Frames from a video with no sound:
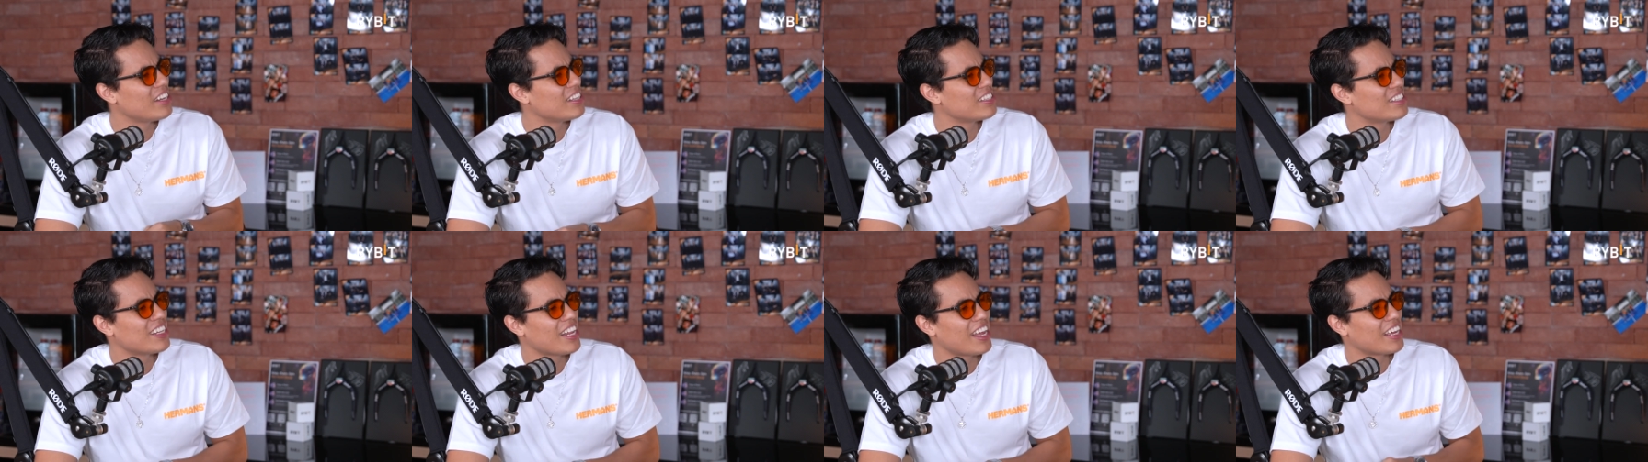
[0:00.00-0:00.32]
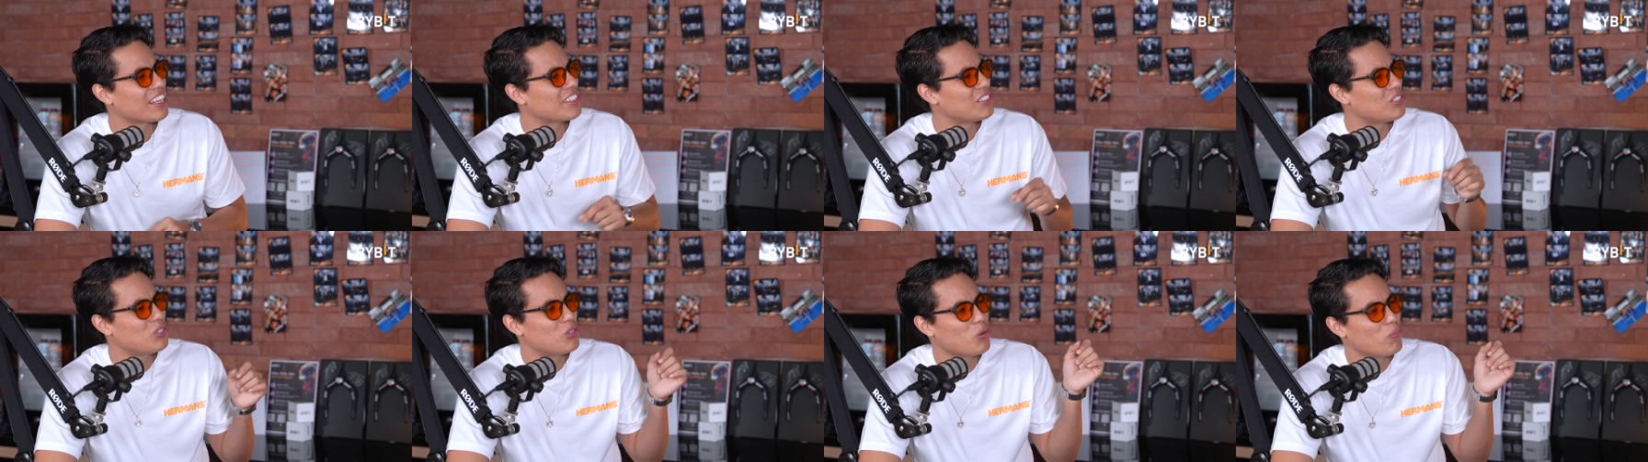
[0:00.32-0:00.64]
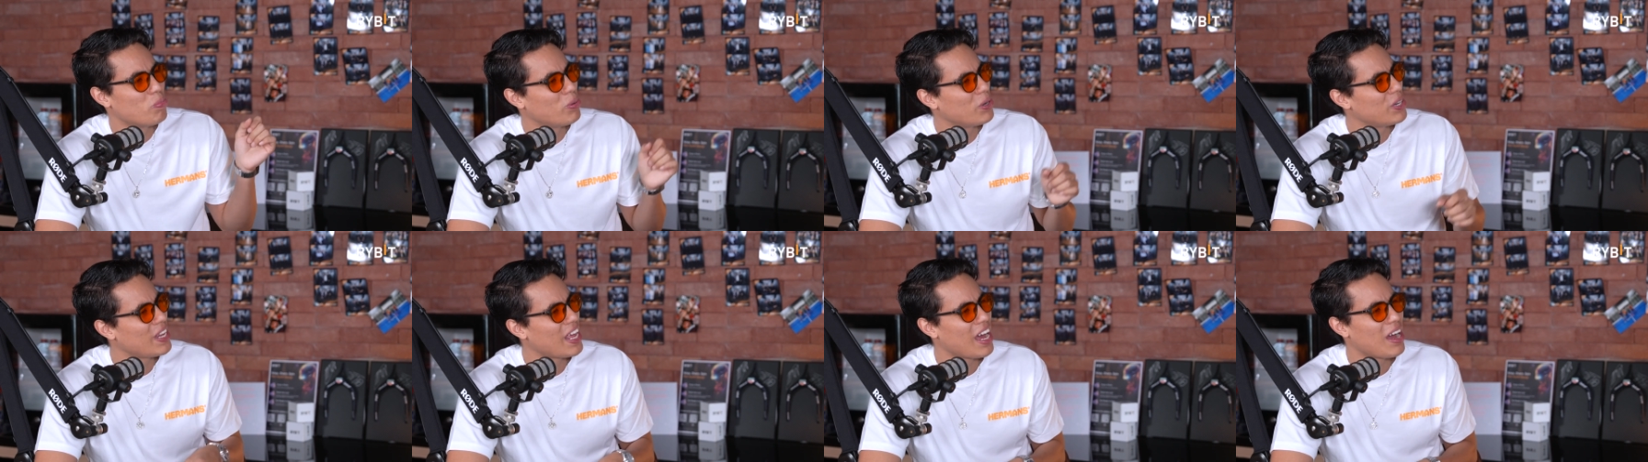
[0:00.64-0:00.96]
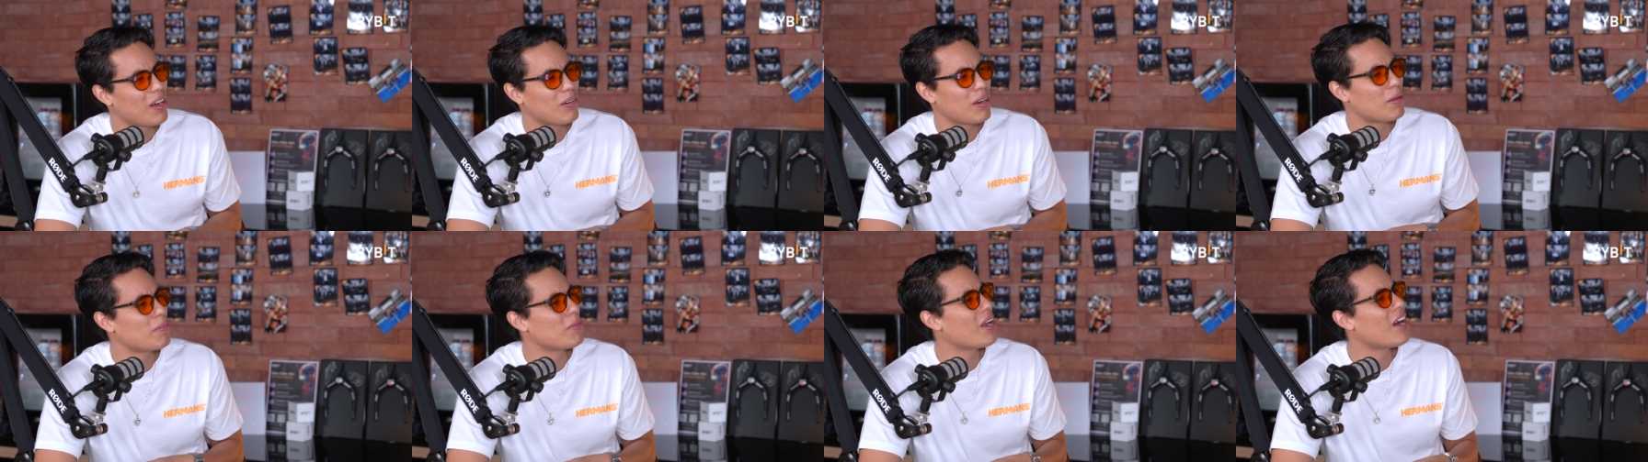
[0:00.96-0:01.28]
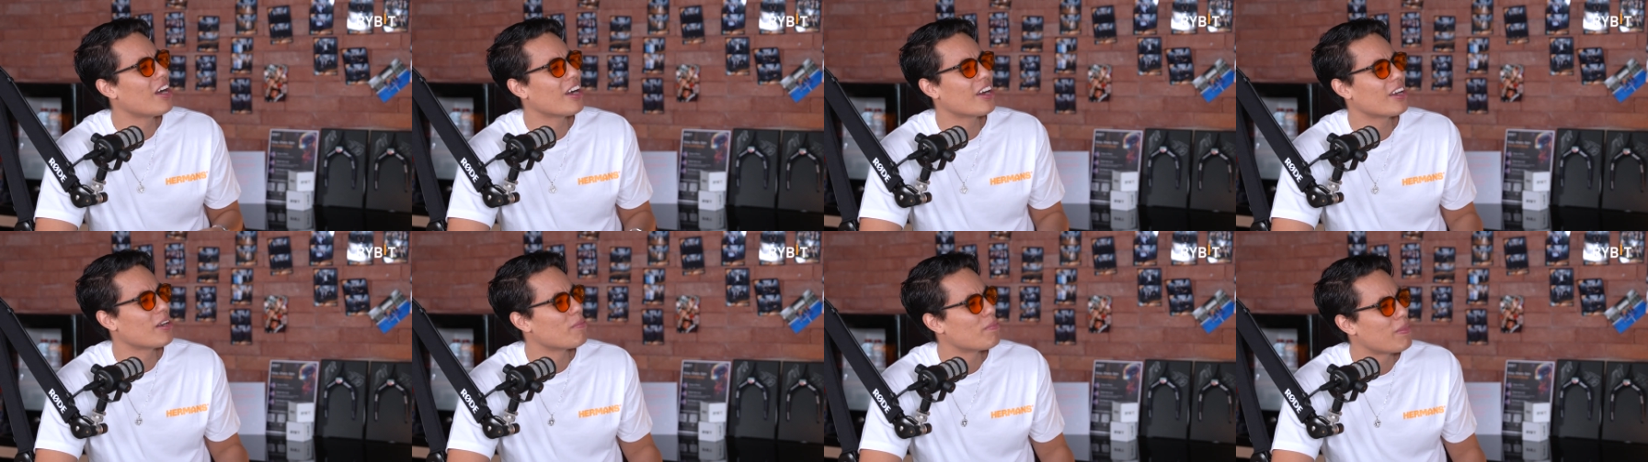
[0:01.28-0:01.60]
It's like super down. I'm
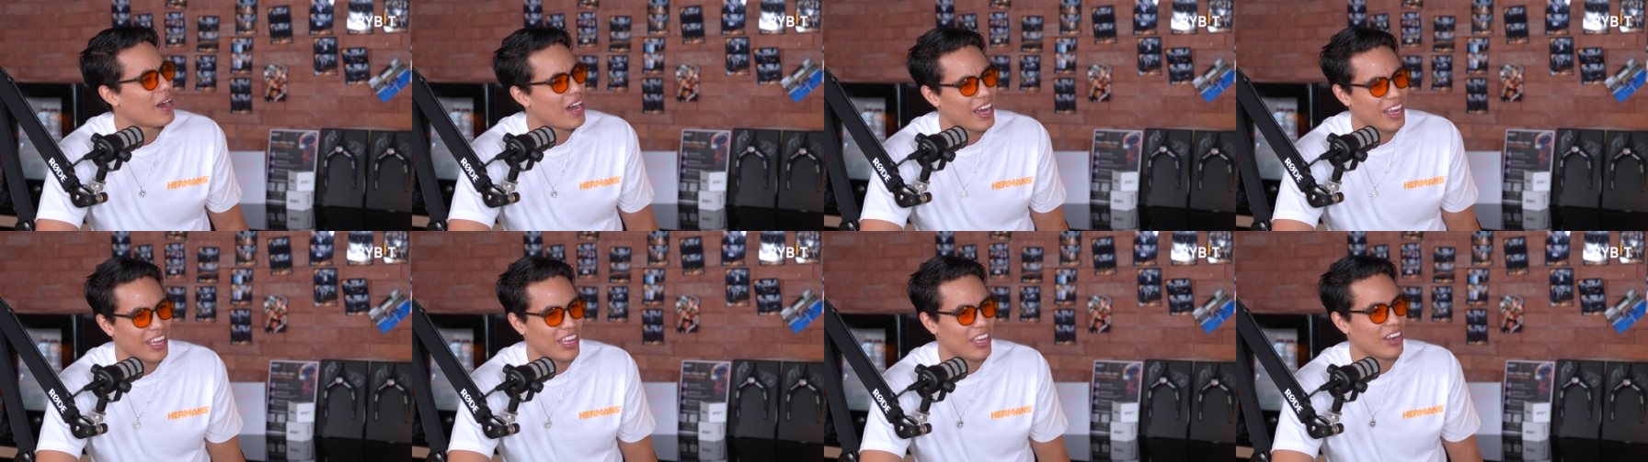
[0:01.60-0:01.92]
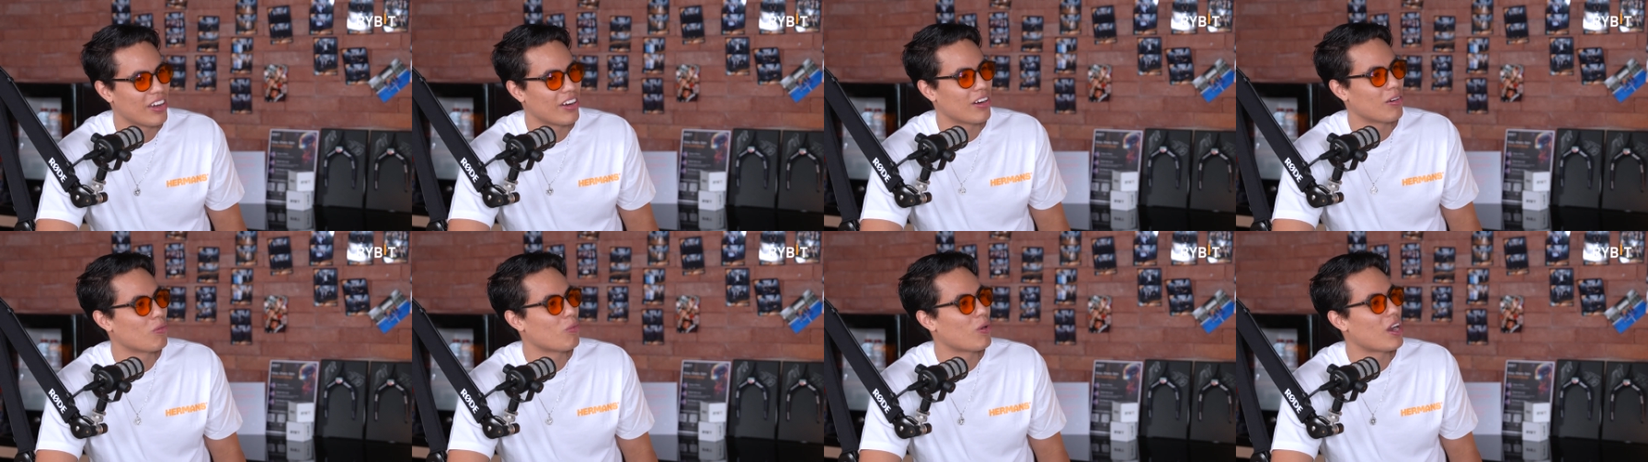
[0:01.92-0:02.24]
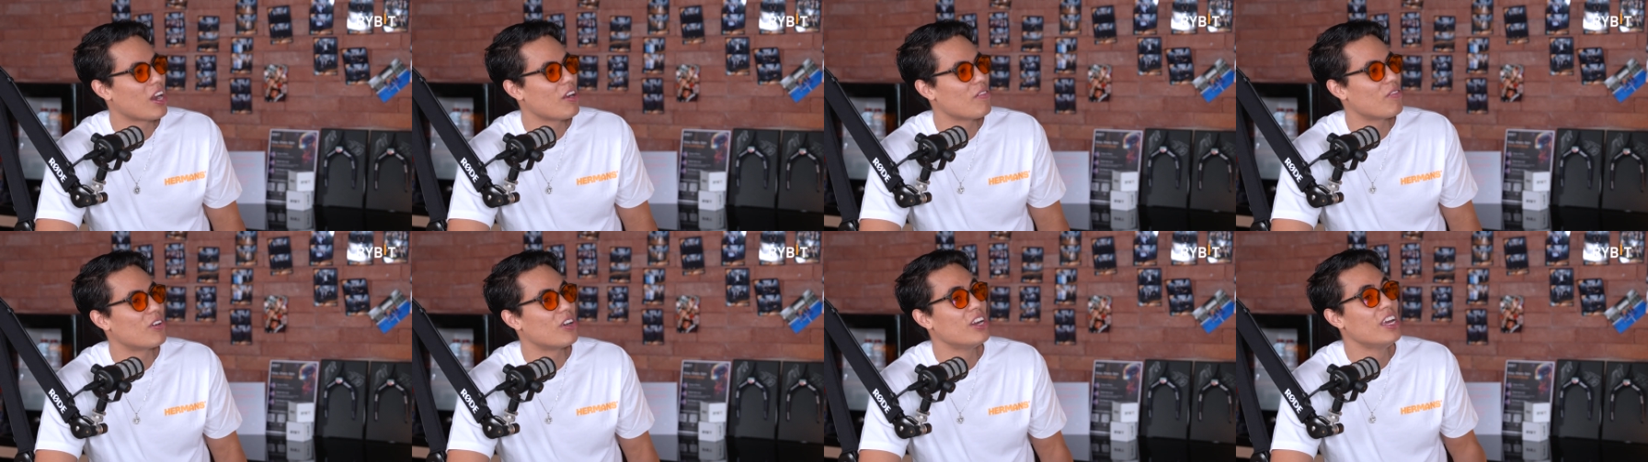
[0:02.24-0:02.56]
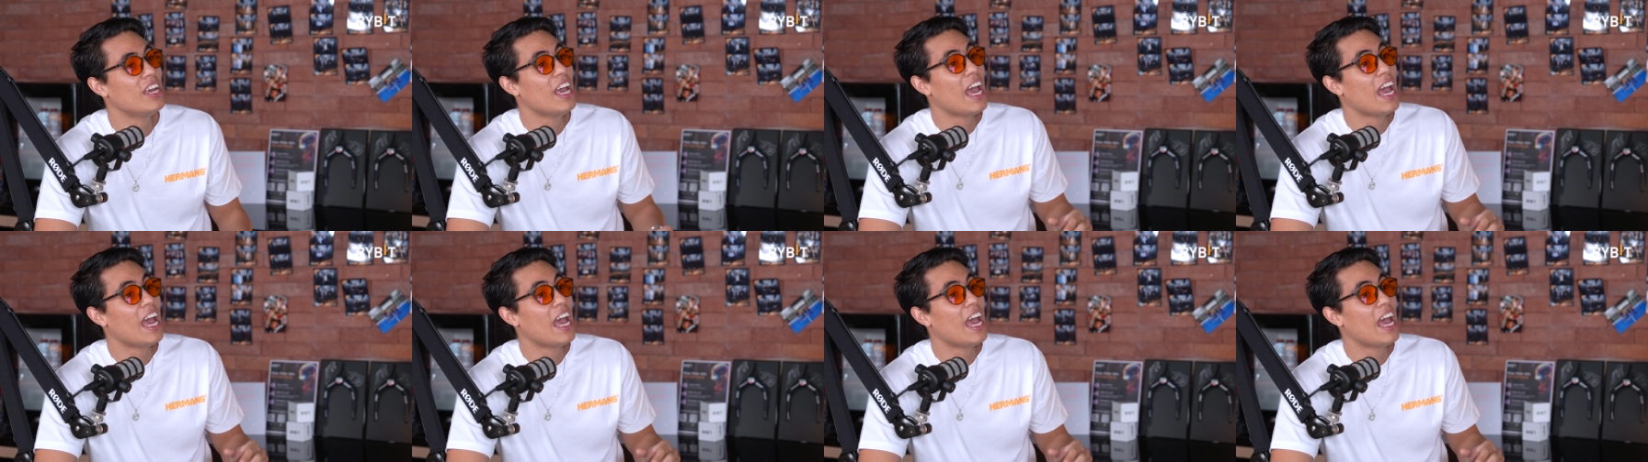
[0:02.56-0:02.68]
not going to buy here and whatever.